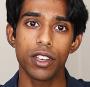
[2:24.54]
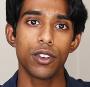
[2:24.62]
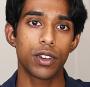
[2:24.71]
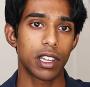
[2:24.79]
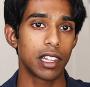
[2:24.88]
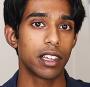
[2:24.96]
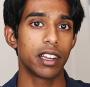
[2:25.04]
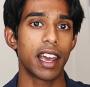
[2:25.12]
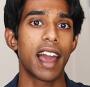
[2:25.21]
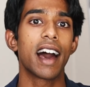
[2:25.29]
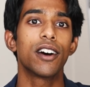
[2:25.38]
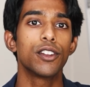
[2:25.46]
that you can learn
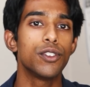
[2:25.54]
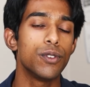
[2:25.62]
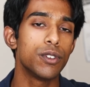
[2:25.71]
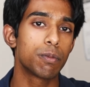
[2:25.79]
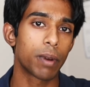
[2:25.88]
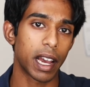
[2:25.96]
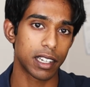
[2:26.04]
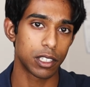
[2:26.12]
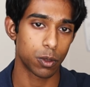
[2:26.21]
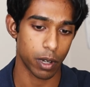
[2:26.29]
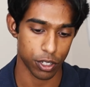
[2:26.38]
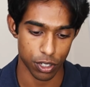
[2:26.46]
how to use
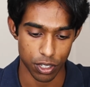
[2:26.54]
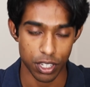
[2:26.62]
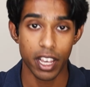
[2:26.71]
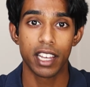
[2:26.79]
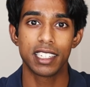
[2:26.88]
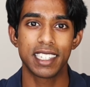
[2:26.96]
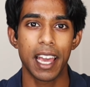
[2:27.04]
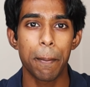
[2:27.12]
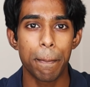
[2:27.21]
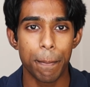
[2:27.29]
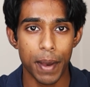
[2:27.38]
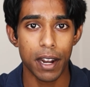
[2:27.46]
practice questions to
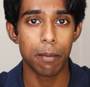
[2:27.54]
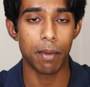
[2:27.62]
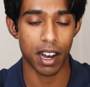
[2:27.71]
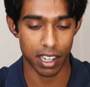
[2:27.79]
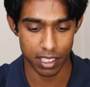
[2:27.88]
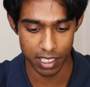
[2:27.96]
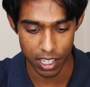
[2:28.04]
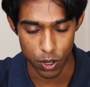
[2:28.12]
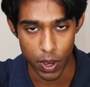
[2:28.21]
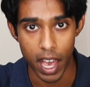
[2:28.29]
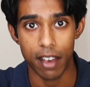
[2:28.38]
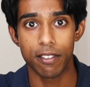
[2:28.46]
get better marks than
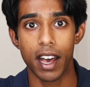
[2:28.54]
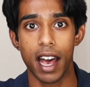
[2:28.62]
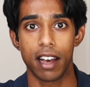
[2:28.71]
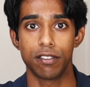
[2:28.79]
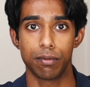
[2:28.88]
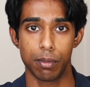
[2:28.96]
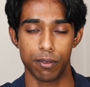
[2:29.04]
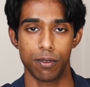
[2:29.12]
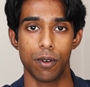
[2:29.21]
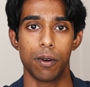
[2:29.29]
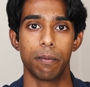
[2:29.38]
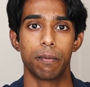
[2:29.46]
you ever have before.